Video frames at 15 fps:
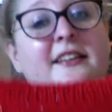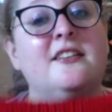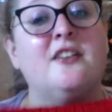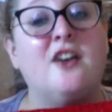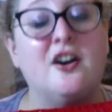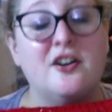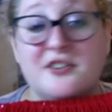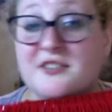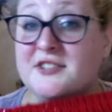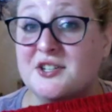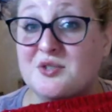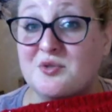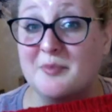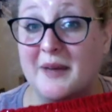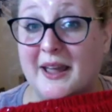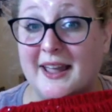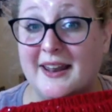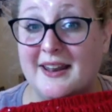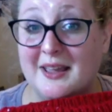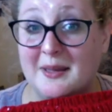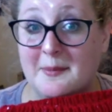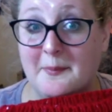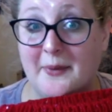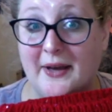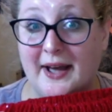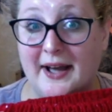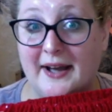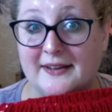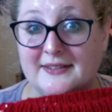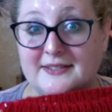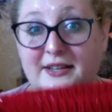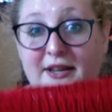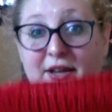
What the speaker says: garter stitch would make an impact.